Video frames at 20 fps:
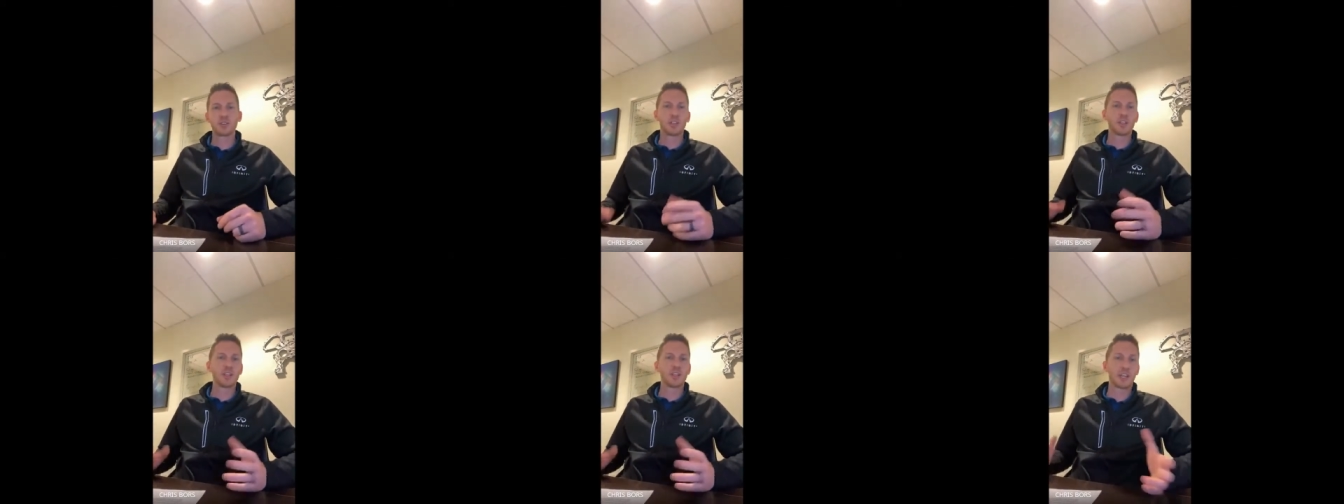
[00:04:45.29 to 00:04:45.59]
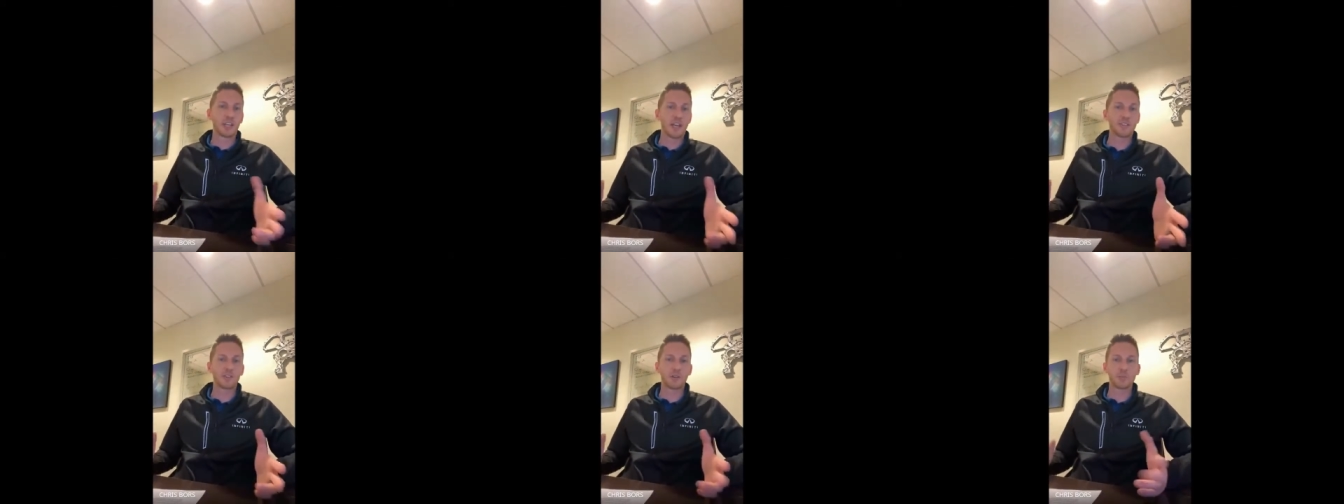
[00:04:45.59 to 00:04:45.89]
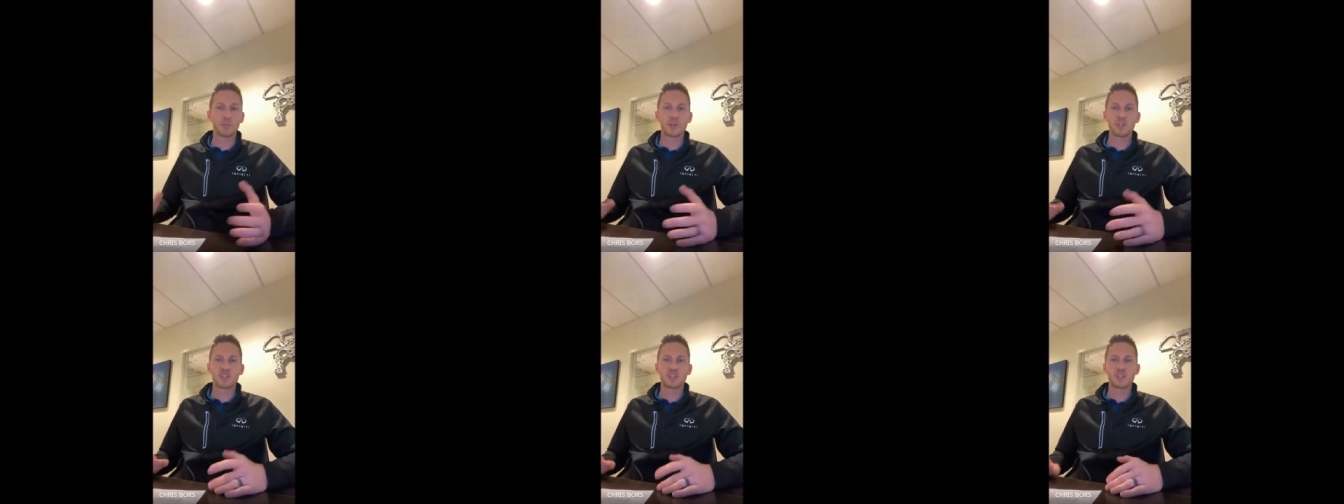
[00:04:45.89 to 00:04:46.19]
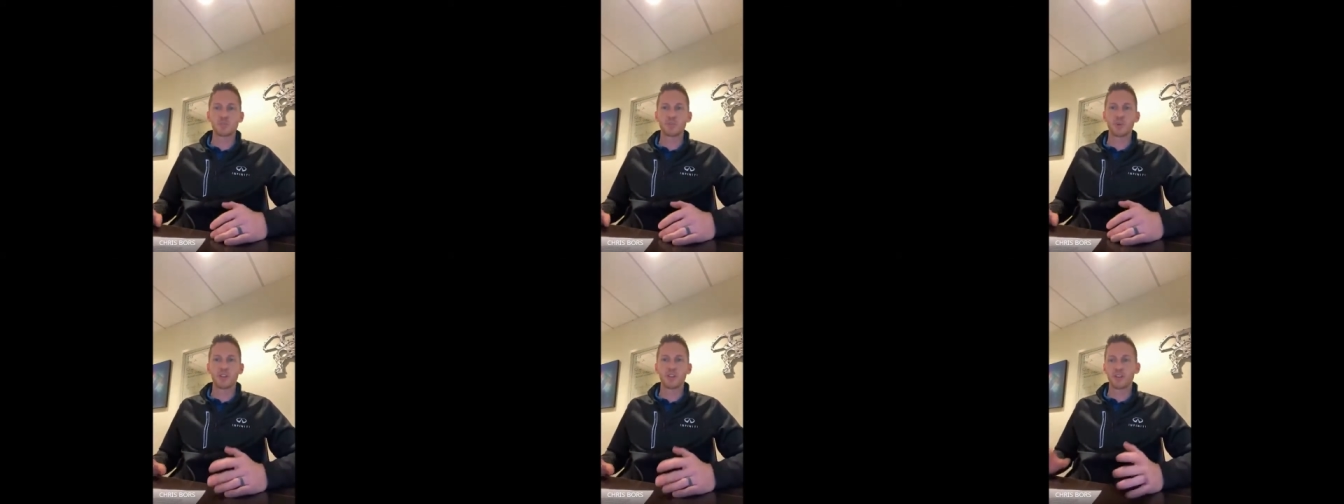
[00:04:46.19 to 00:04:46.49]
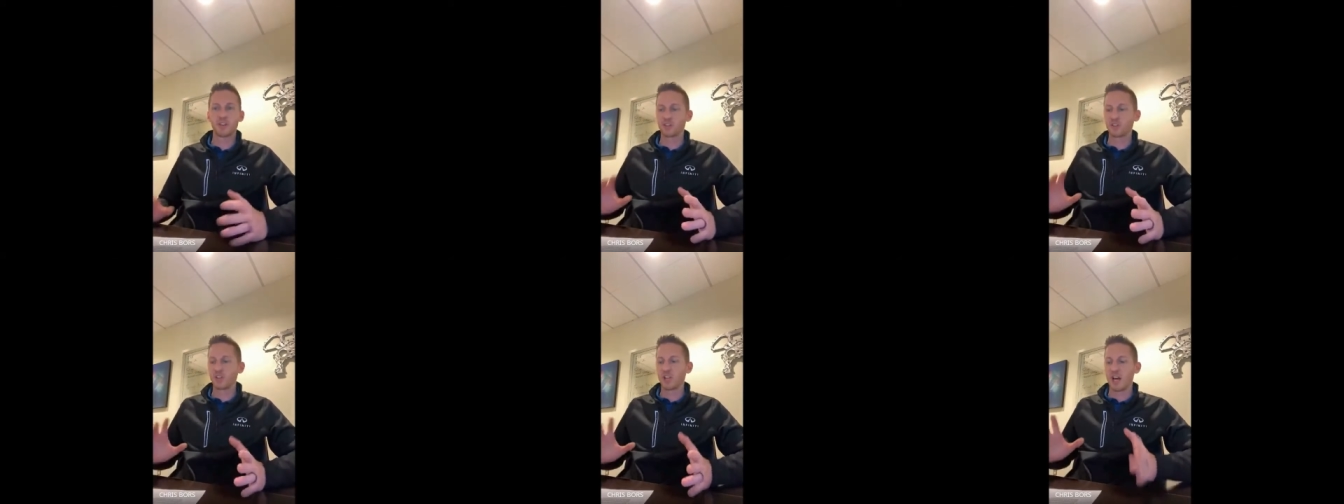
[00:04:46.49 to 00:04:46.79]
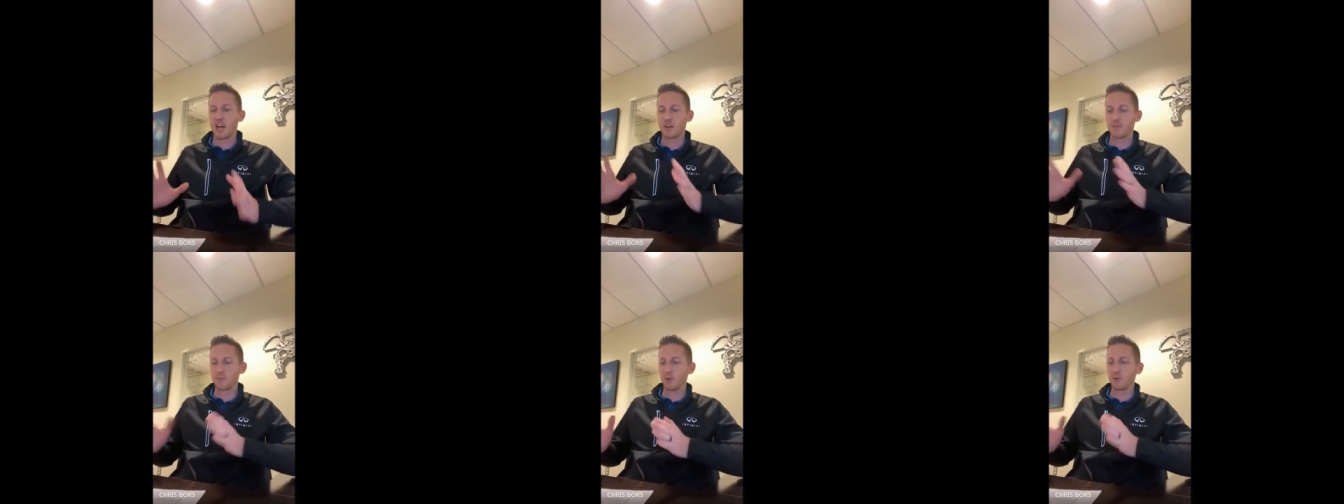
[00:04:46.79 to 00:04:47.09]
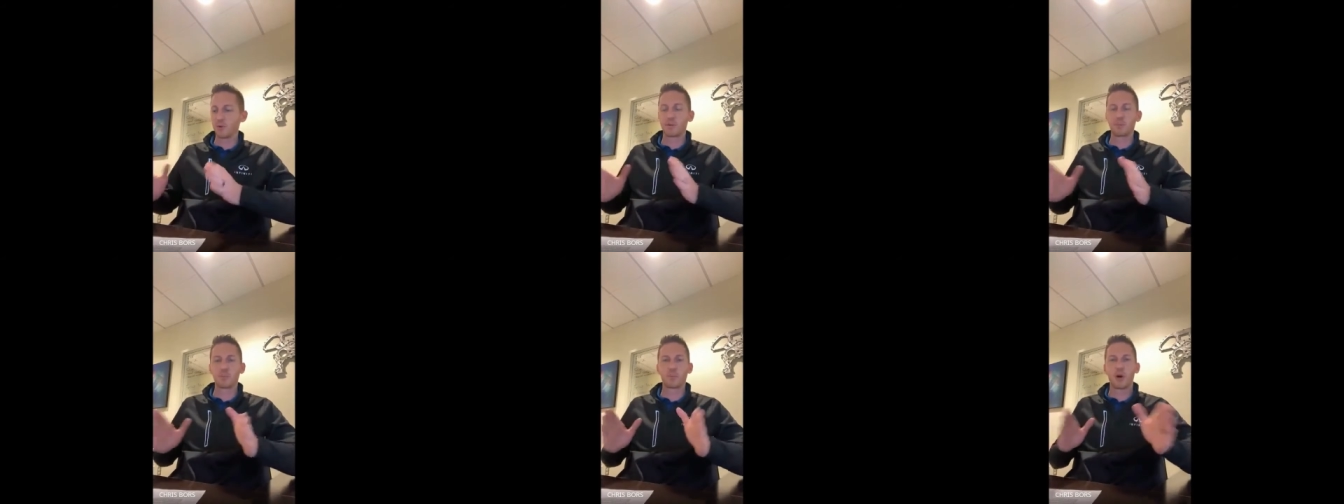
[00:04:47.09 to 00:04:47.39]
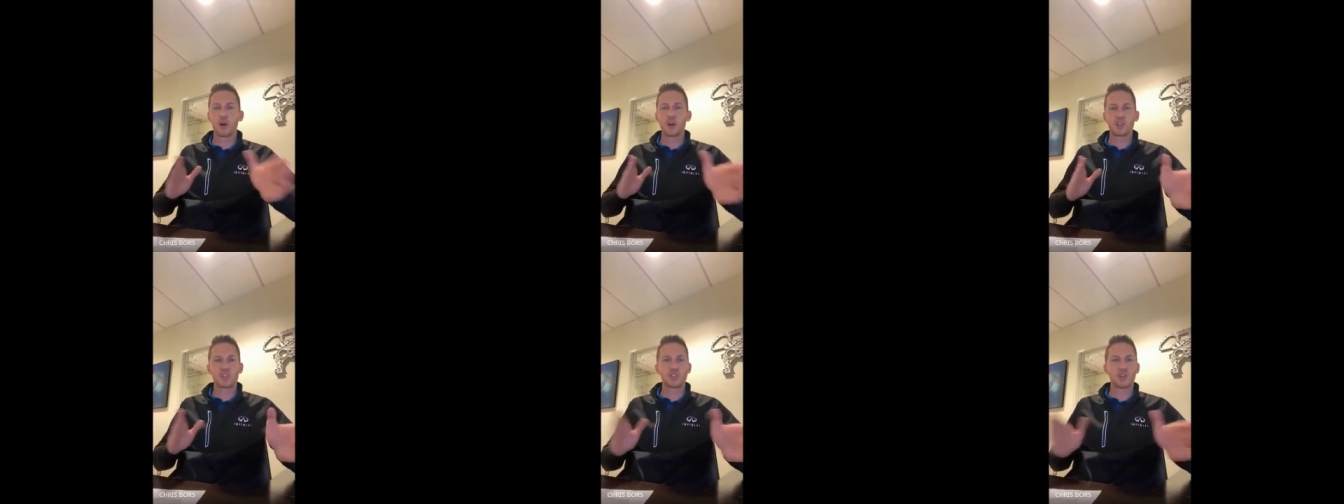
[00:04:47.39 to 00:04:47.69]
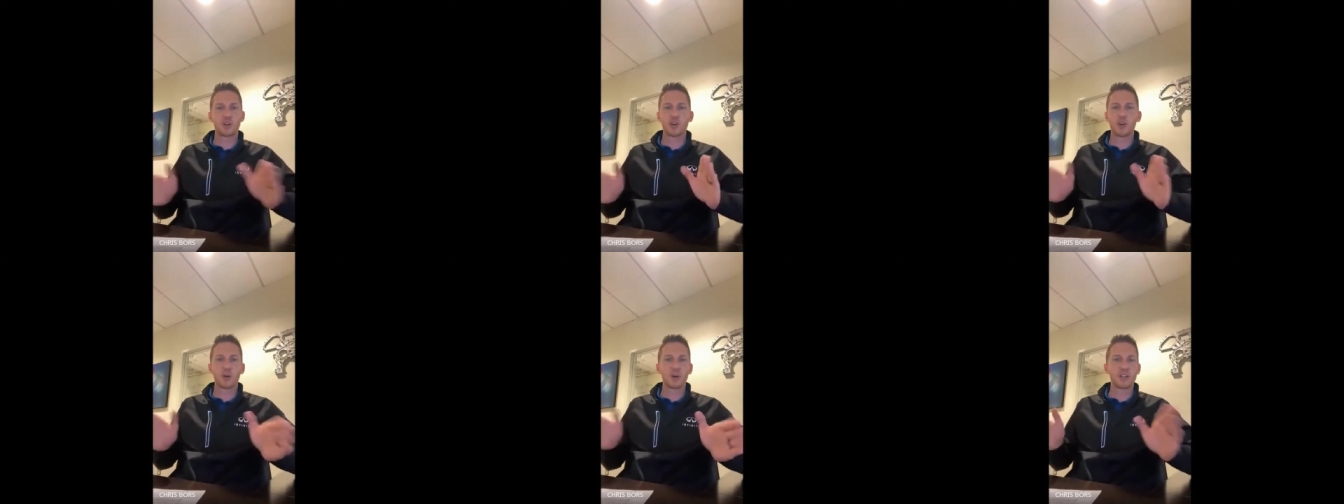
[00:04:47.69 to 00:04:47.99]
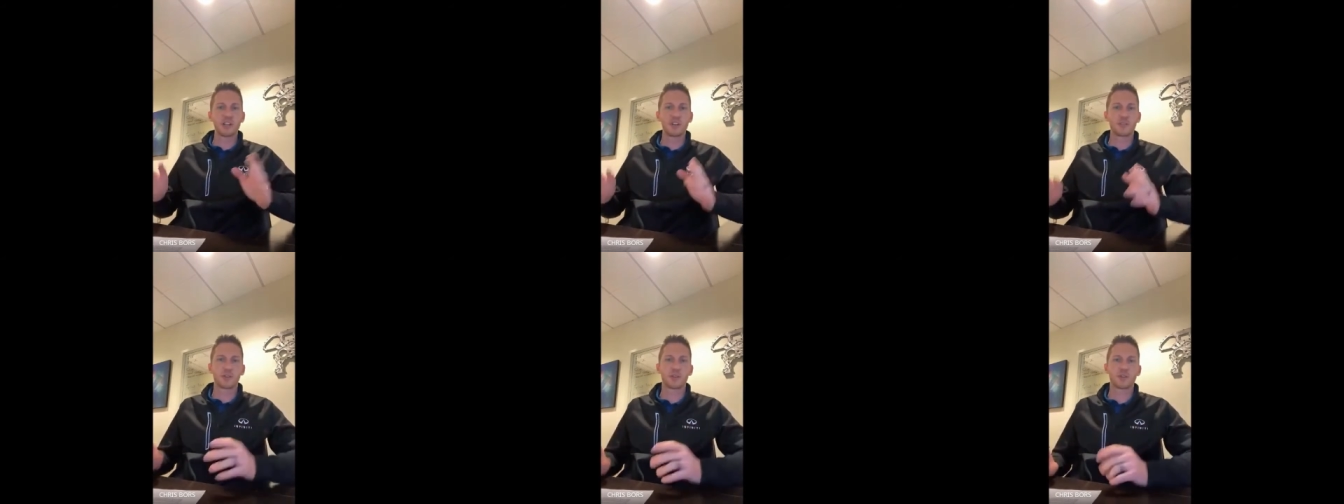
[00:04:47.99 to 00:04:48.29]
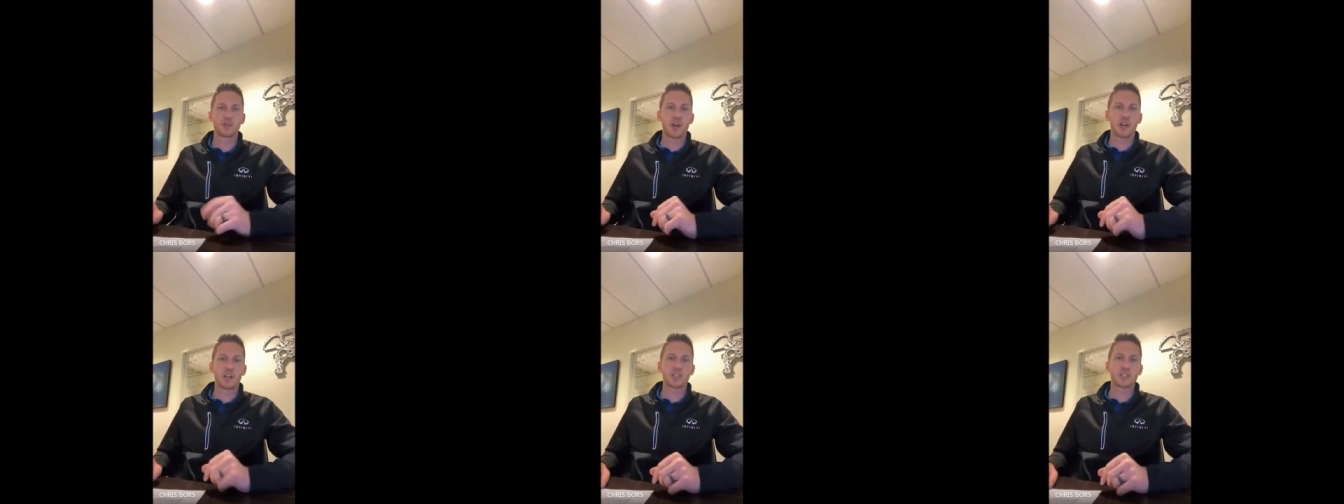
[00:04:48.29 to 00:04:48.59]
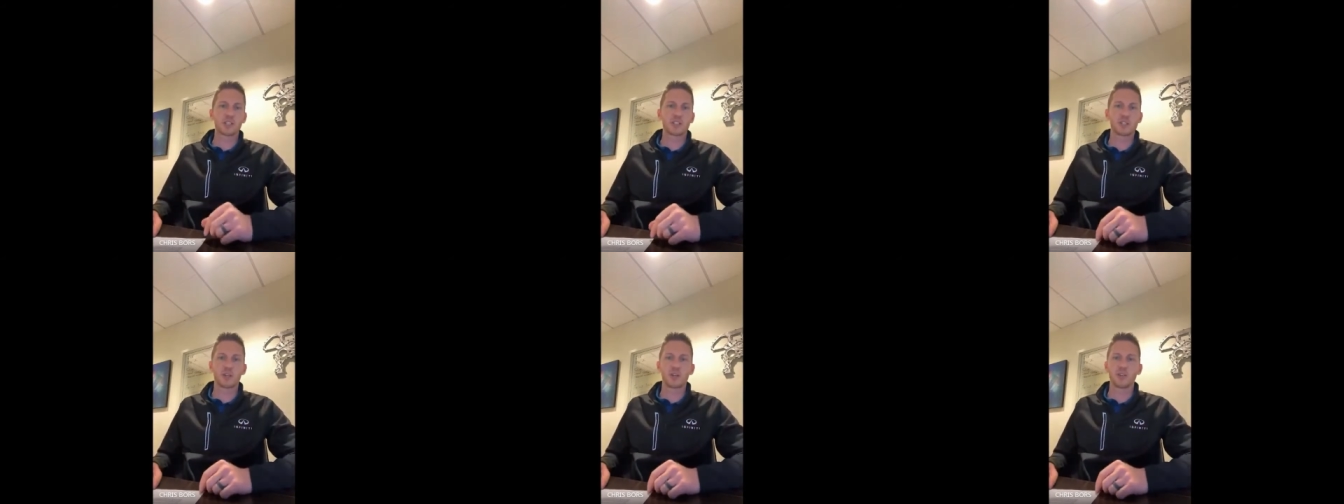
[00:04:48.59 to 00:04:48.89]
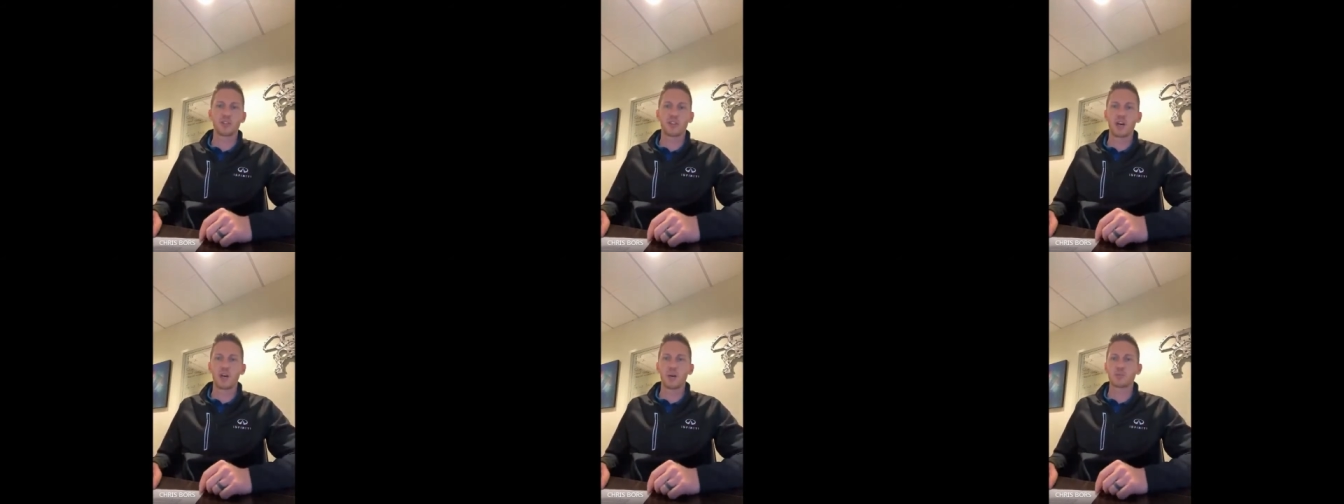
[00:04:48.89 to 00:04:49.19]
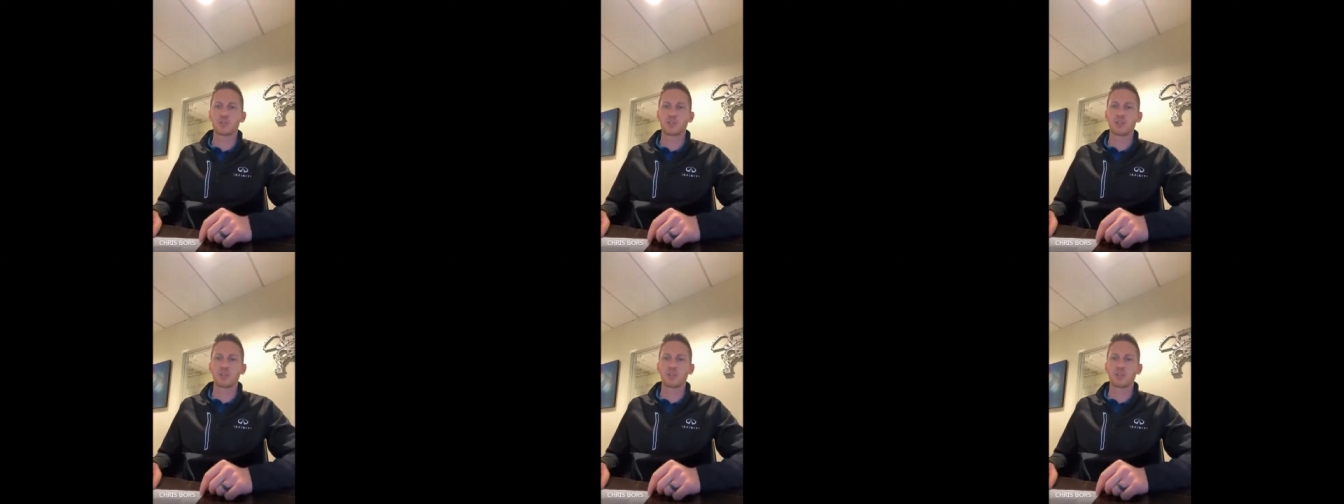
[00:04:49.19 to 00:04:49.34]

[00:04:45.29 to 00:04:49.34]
like every business, but there's a lot of moving parts all going in different directions at all times.